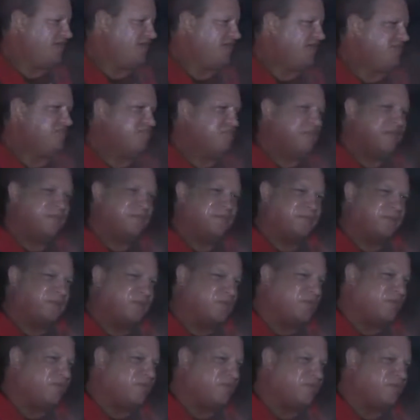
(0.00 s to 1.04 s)
and it's been
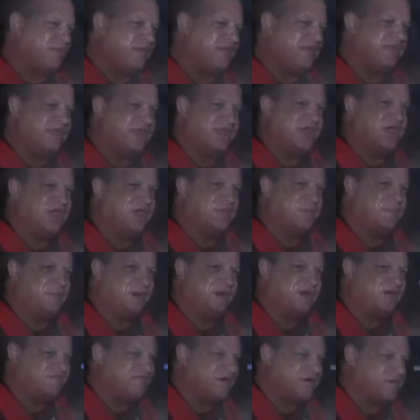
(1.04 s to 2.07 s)
brutal, but, you know,
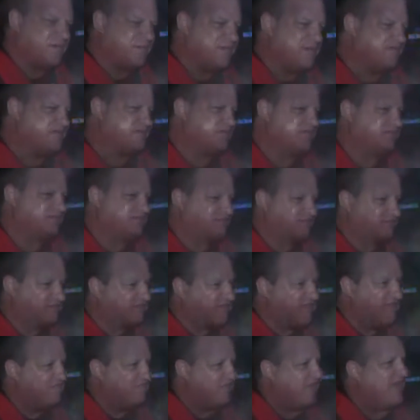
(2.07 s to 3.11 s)
part of our mission is to
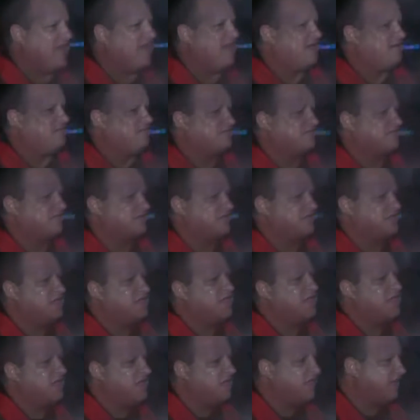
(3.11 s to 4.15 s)
save lives,
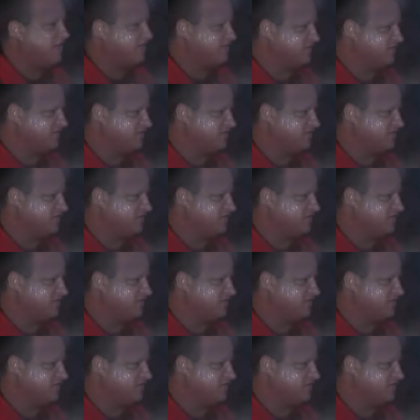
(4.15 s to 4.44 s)
and that's